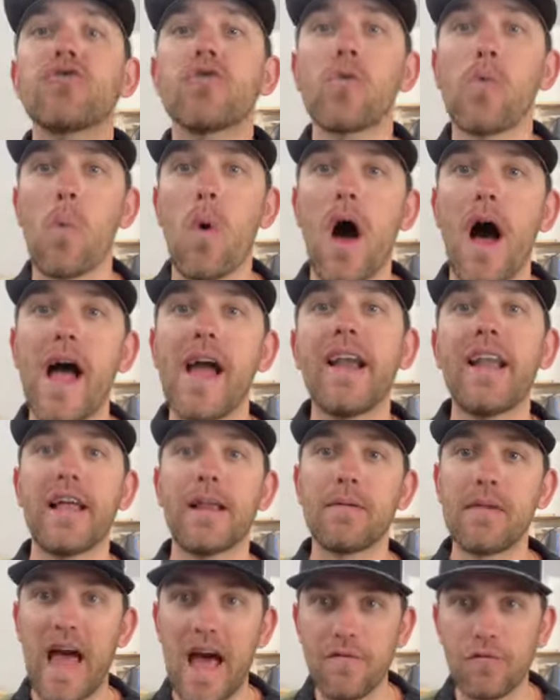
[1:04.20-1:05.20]
wide
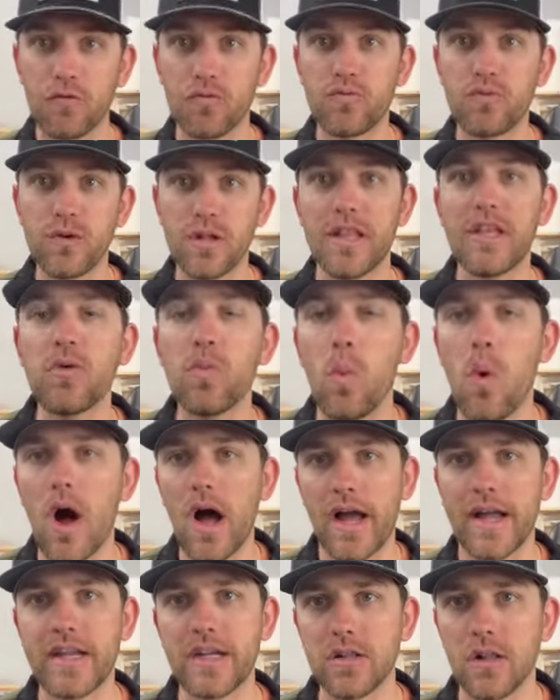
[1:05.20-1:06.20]
and have a really
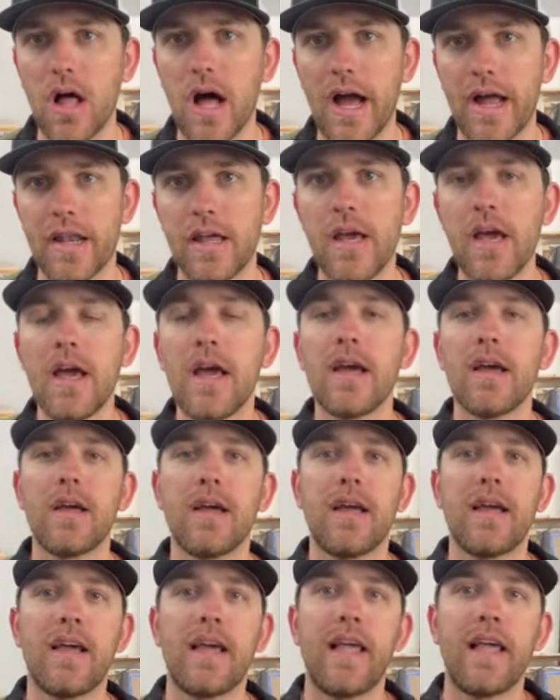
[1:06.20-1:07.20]
wide glide
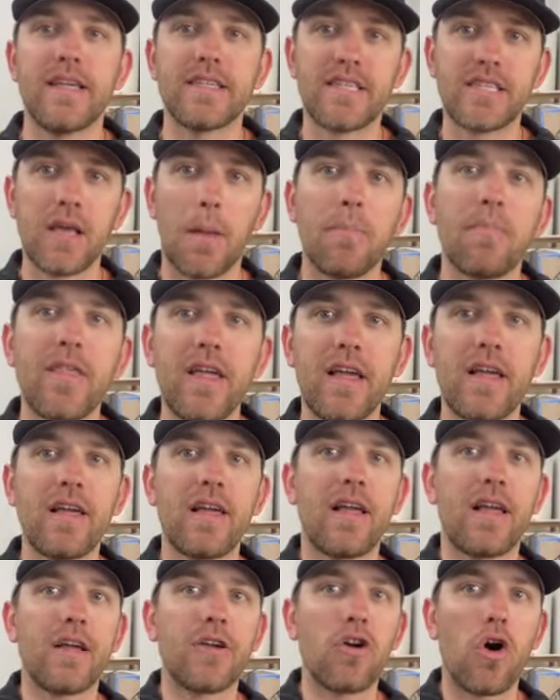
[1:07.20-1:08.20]
is something
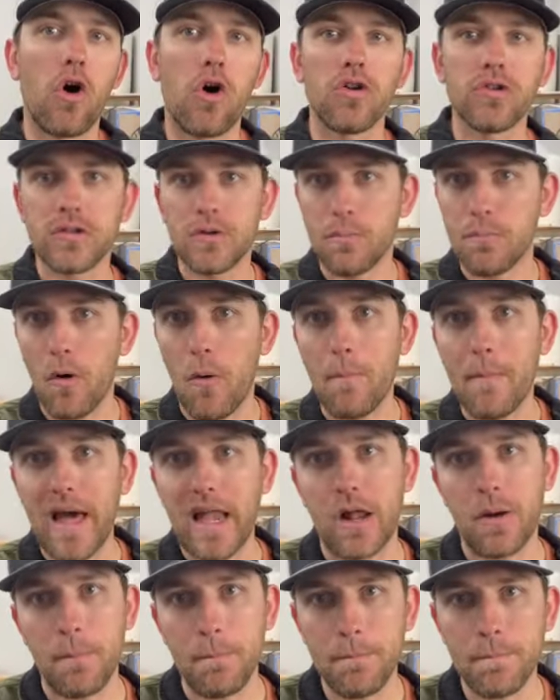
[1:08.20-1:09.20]
called
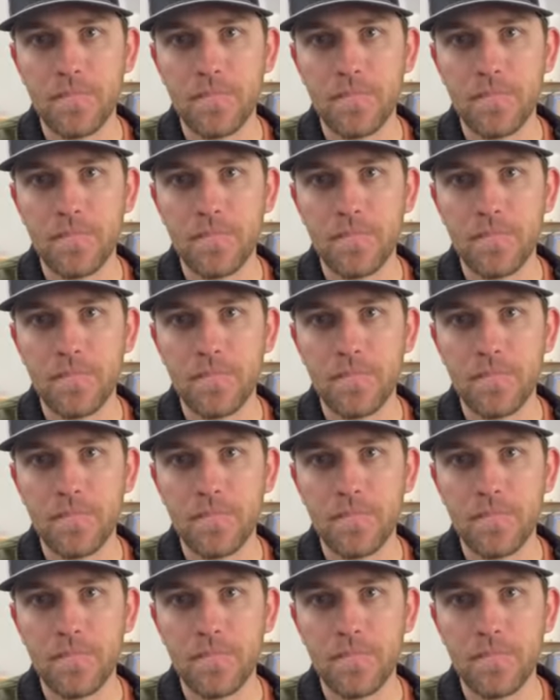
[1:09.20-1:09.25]
momentum.